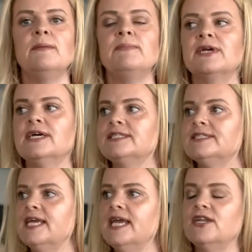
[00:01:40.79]

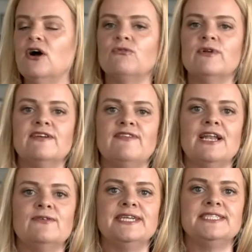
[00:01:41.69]
because in our
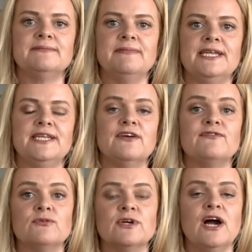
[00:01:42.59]
Re-evaluating Media
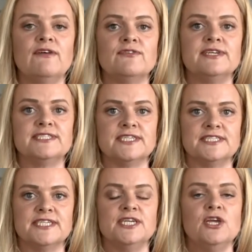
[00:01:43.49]
for Recovery
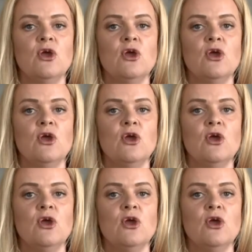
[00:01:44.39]
study,